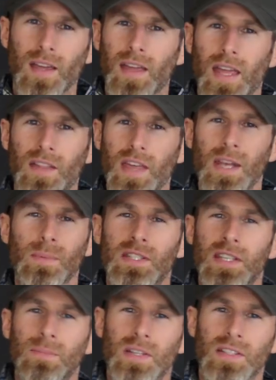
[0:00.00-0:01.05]
and the enemy
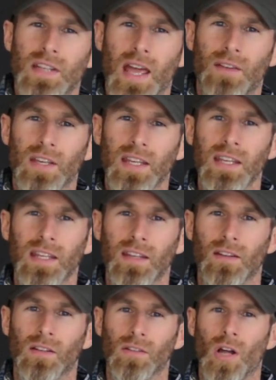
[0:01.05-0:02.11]
team doesn't have
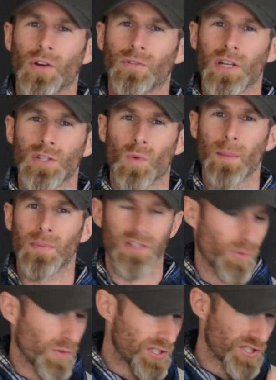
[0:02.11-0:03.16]
any long-range
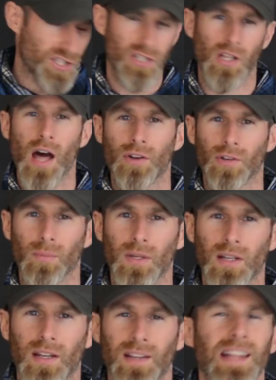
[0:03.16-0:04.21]
weapons and we just slaughter them.
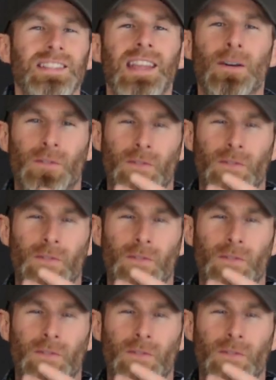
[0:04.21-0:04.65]
That's not